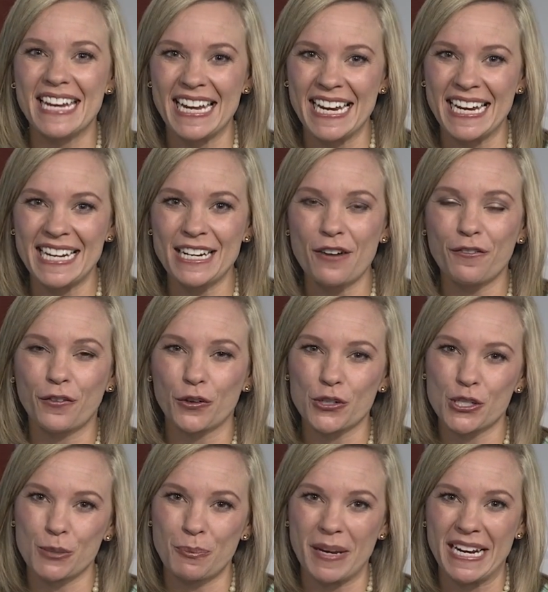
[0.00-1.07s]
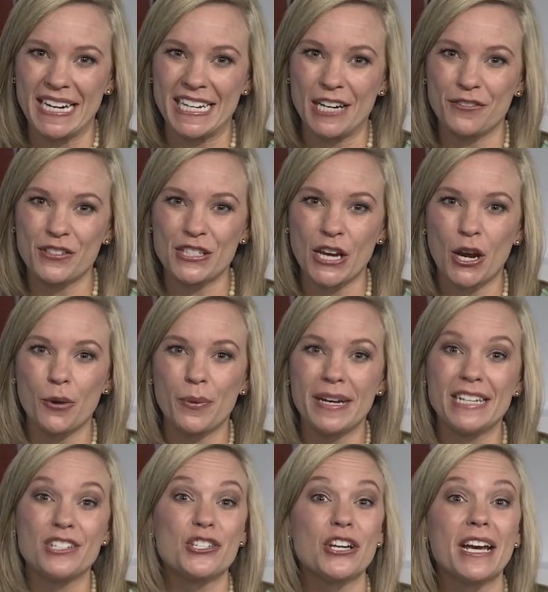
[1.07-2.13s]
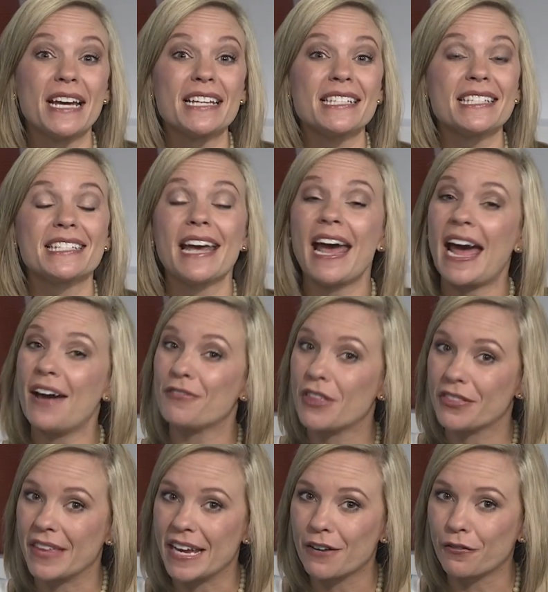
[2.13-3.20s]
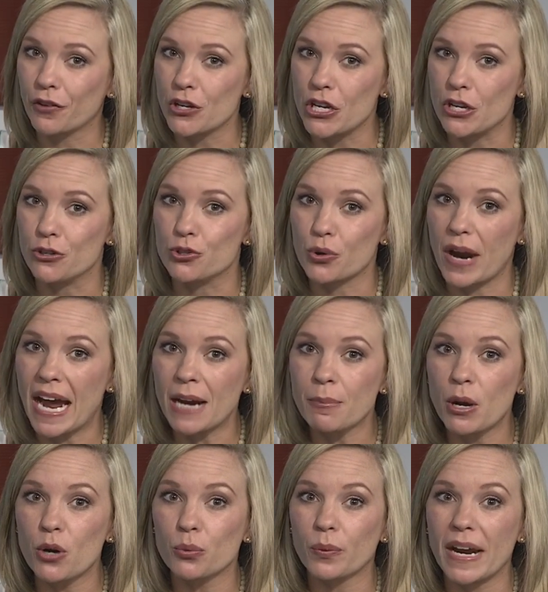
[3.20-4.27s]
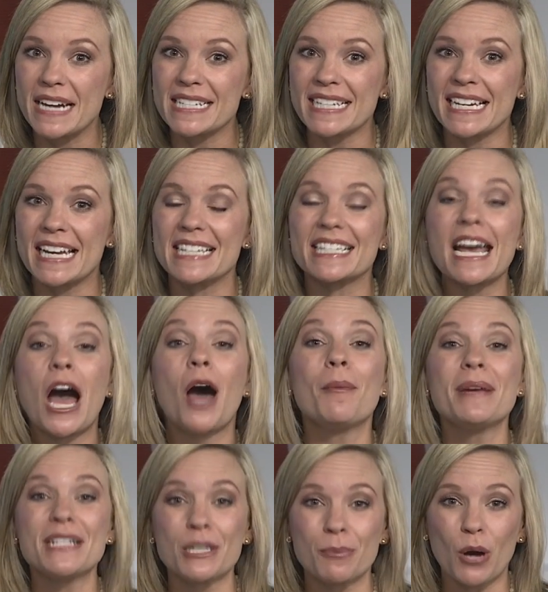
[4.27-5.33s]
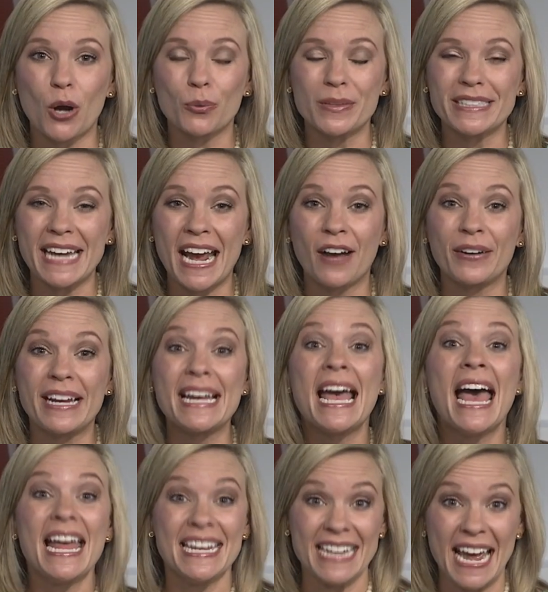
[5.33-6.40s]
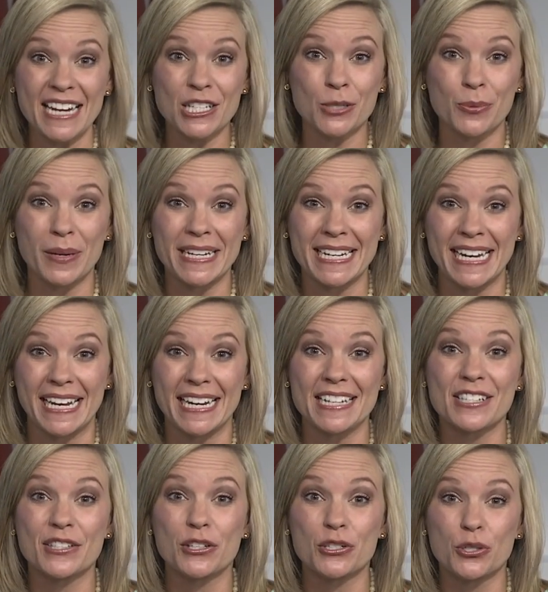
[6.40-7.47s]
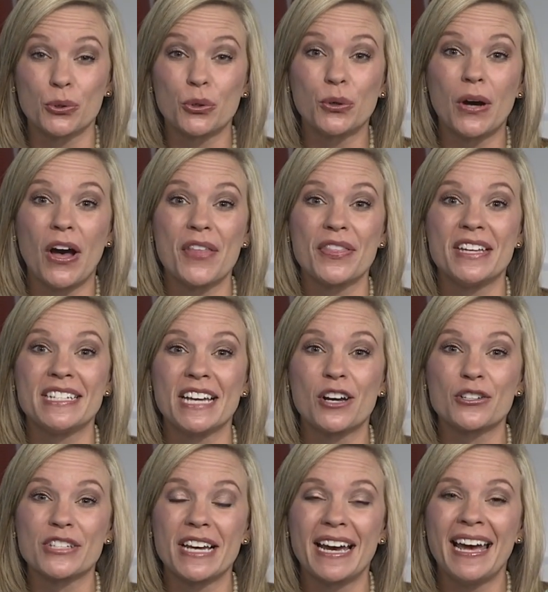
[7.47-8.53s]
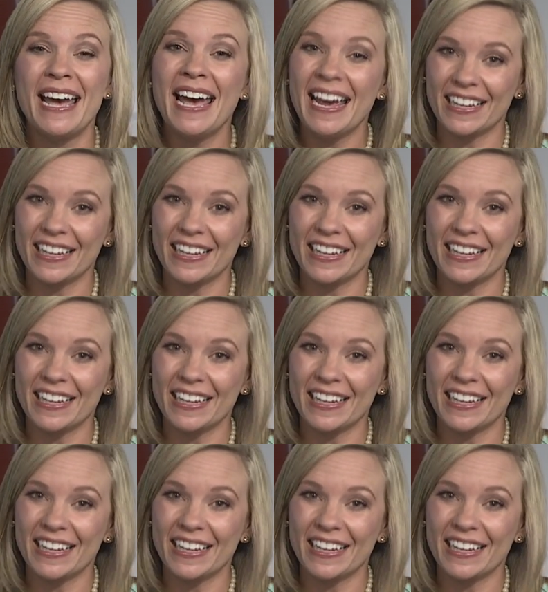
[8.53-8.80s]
Need for speed. If so, we just have the thing for you. Drag boat racing is coming to Baldwin County next weekend. It's the duel on the Delta.